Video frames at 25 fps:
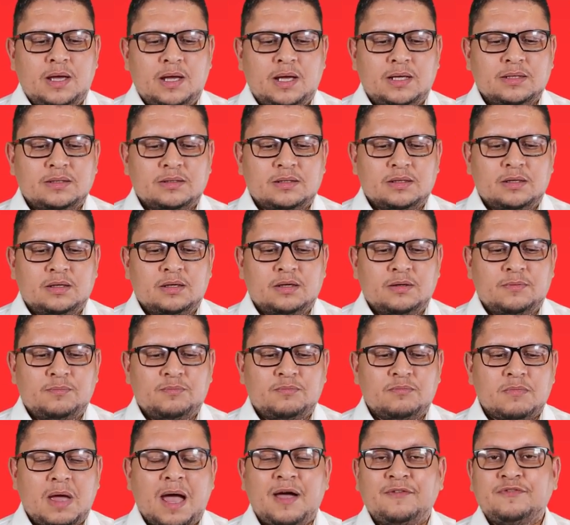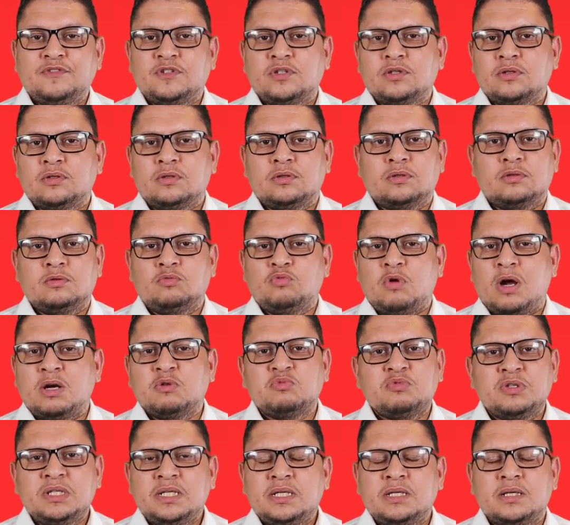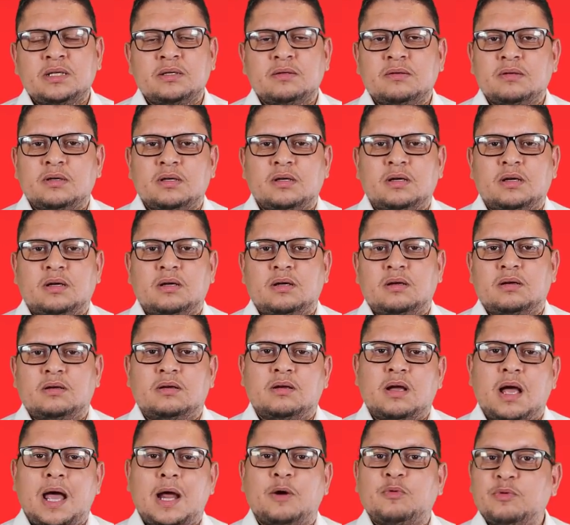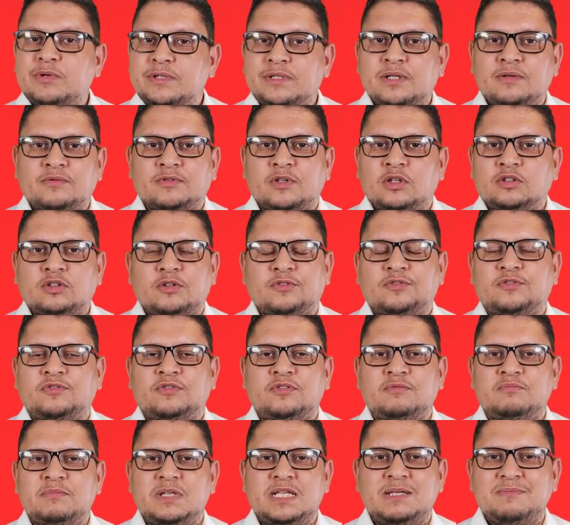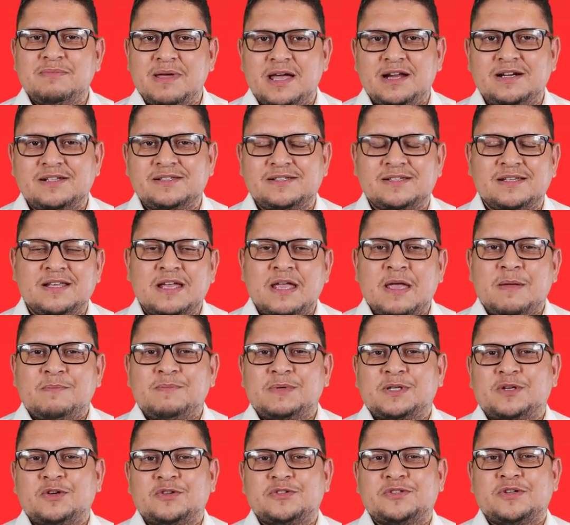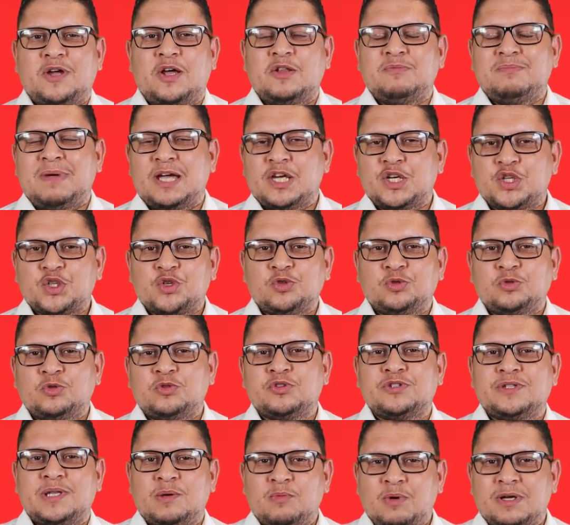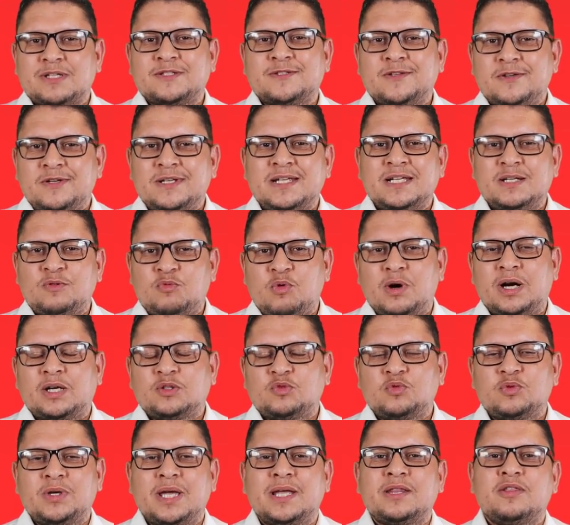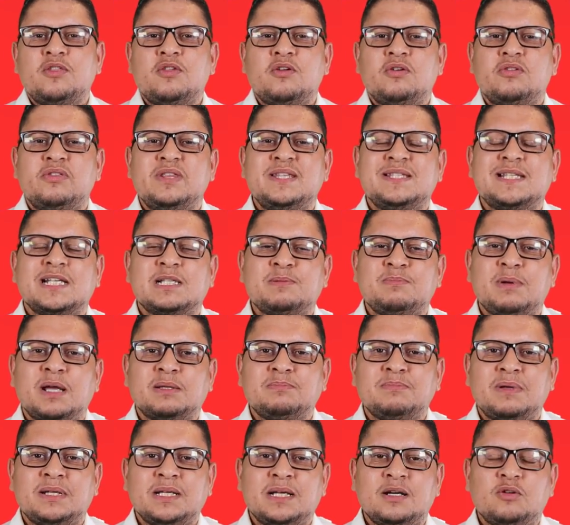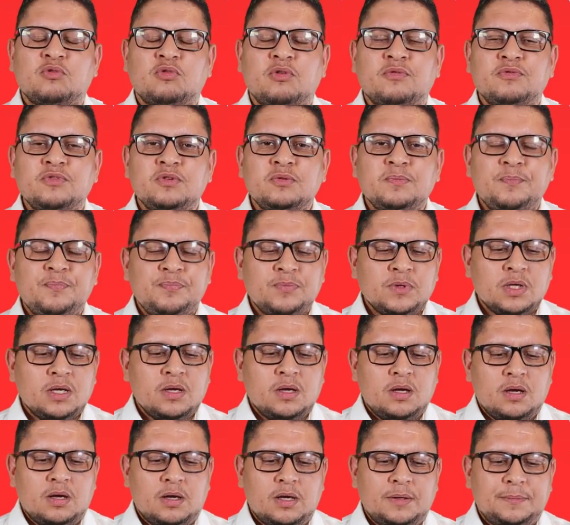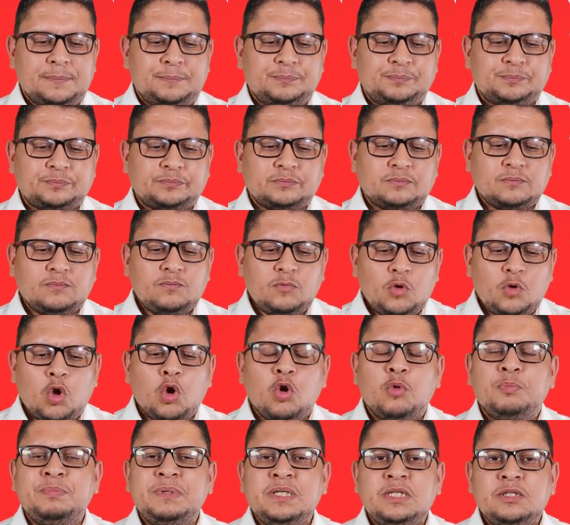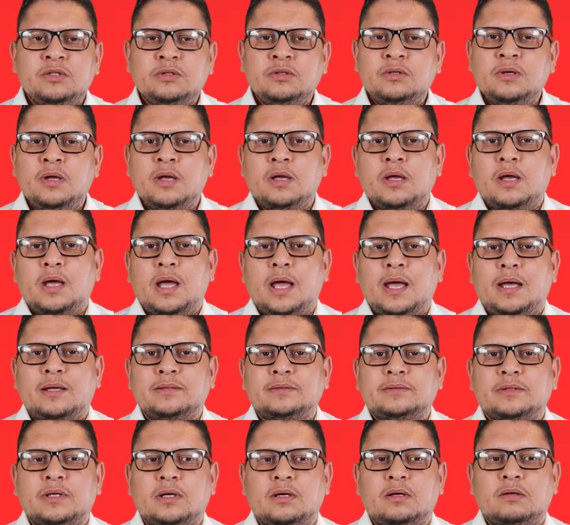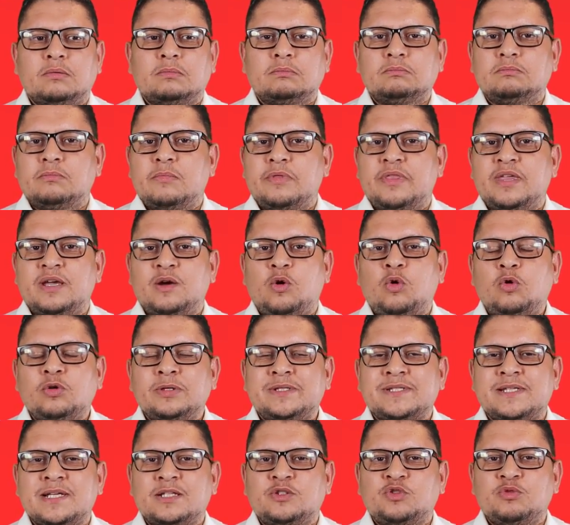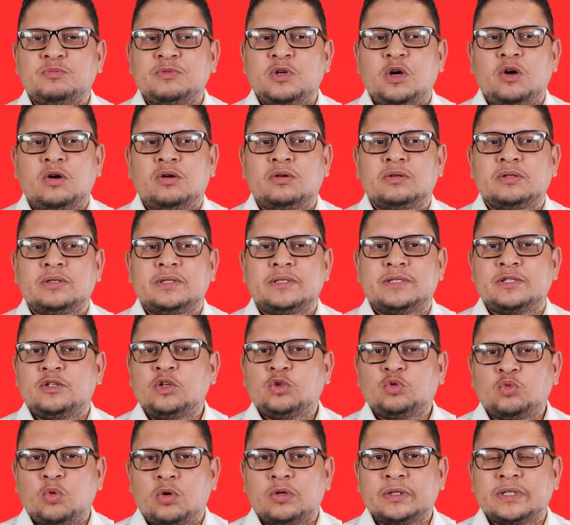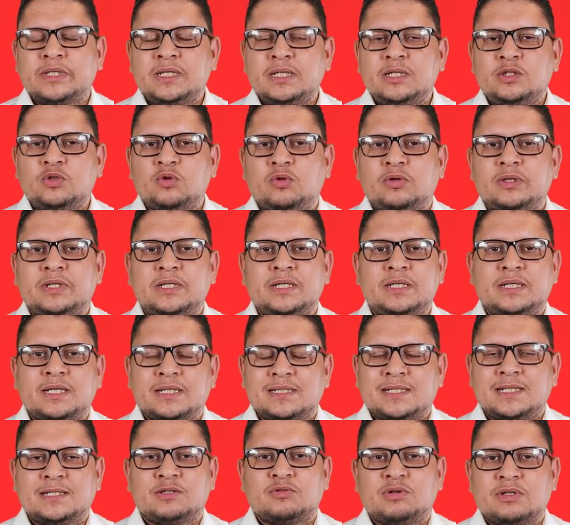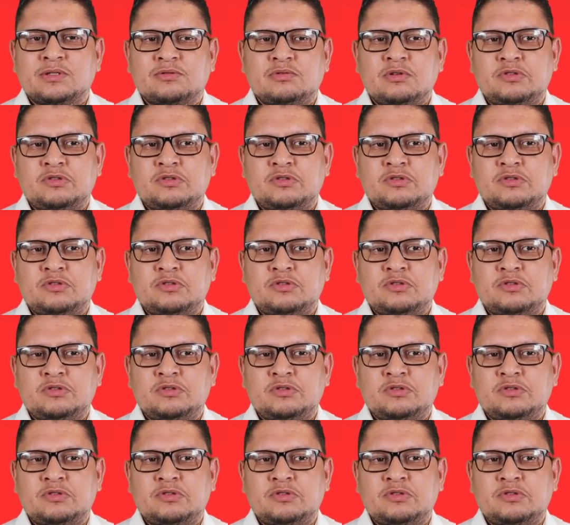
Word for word: And um, after one week, uh, I received a lot of emails because on my show notes there was the link where to get the, this expert panel review um, opinion. And um, they all said to me, "Oh, it's not working your link, etc."